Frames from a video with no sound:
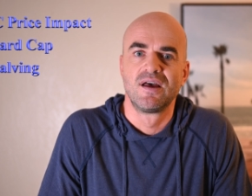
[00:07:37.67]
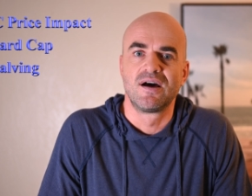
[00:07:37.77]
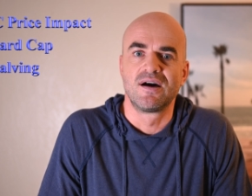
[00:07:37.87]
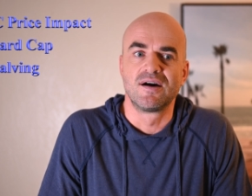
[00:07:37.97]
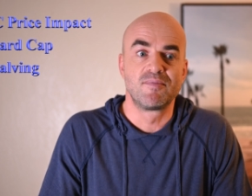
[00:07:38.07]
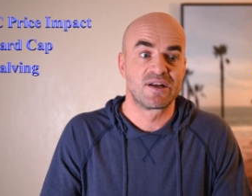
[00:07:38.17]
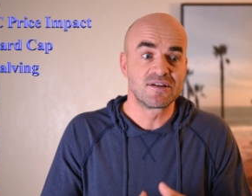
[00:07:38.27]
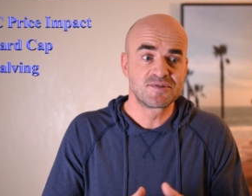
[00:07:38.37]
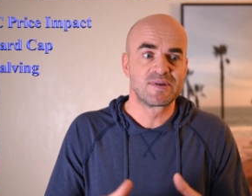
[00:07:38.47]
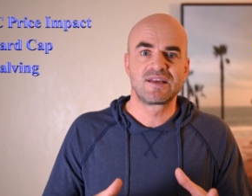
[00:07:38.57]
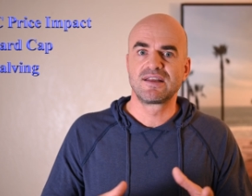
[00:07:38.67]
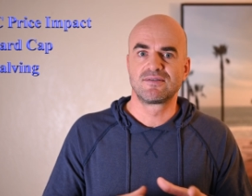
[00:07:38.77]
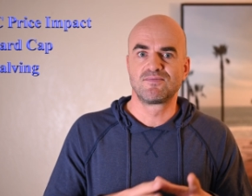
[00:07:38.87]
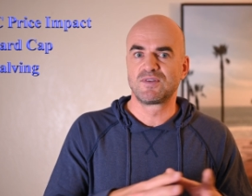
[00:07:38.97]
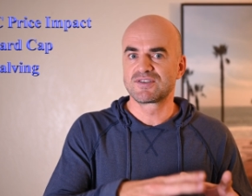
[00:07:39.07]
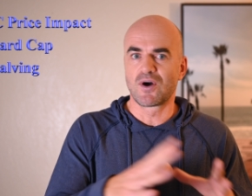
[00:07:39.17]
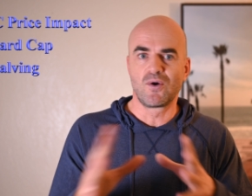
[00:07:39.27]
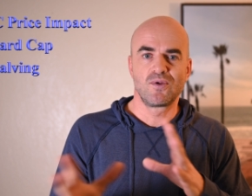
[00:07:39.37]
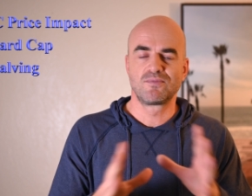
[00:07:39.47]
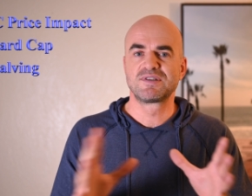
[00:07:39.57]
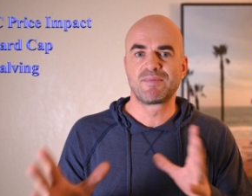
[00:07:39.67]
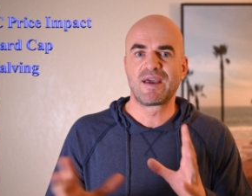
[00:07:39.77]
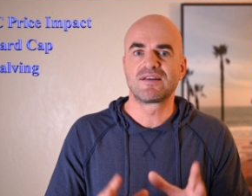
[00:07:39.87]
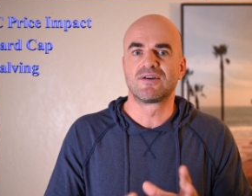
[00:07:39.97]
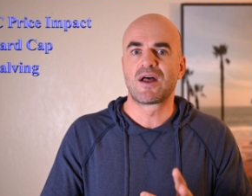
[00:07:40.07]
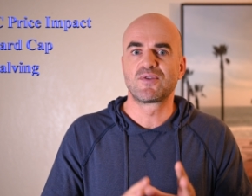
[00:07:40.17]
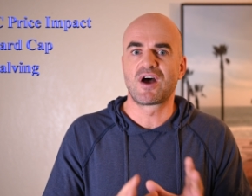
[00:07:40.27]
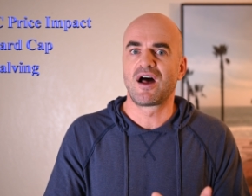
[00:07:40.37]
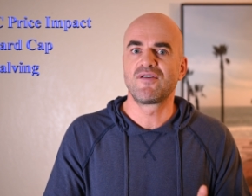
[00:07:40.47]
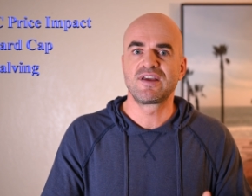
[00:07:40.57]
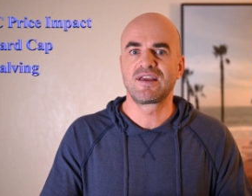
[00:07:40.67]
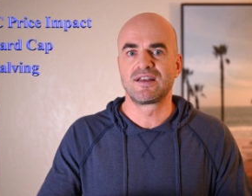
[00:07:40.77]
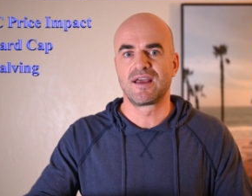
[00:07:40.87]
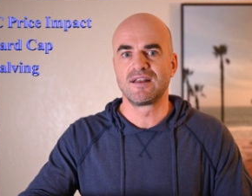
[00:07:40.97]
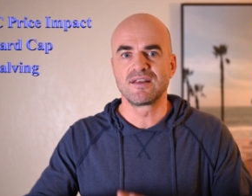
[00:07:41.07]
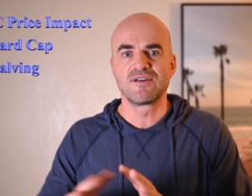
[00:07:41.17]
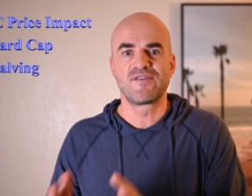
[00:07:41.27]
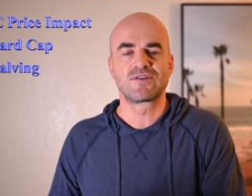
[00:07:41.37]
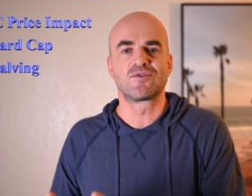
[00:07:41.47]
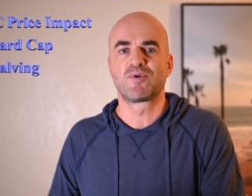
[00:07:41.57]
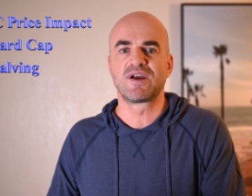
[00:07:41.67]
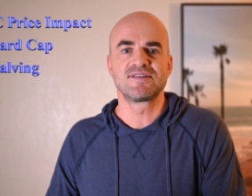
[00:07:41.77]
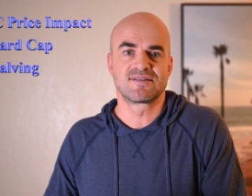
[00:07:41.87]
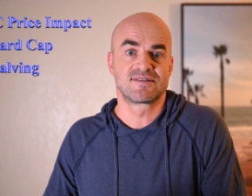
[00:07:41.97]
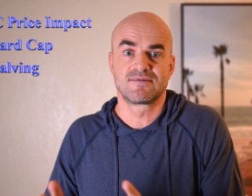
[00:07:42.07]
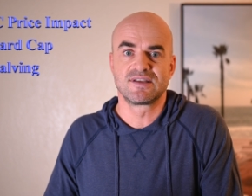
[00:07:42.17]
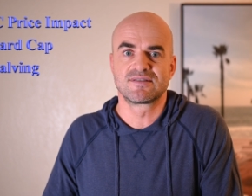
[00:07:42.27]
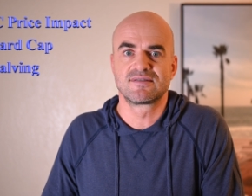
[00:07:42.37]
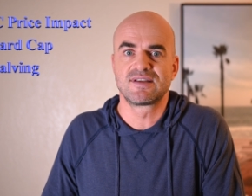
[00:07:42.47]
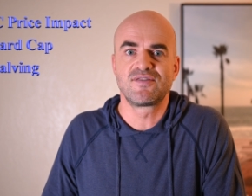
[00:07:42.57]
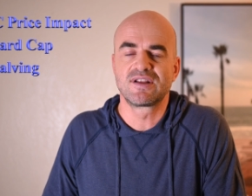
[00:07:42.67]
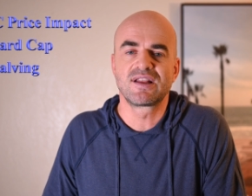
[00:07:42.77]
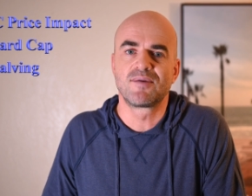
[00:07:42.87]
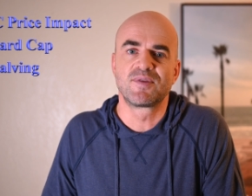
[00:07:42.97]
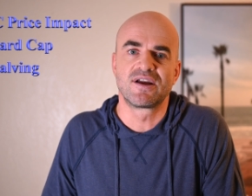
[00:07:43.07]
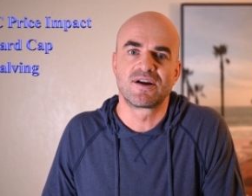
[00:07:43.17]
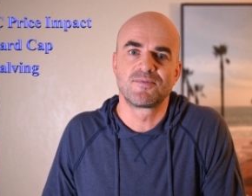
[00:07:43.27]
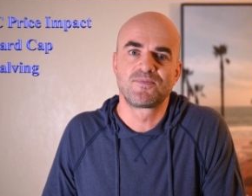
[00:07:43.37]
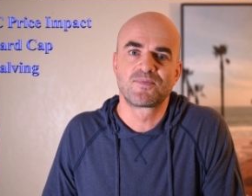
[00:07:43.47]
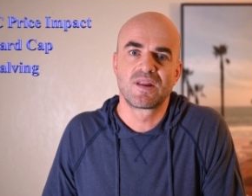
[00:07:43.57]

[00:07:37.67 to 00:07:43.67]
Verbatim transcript: But ultimately, this whole debate around the halving and the effect on price is definitely up there.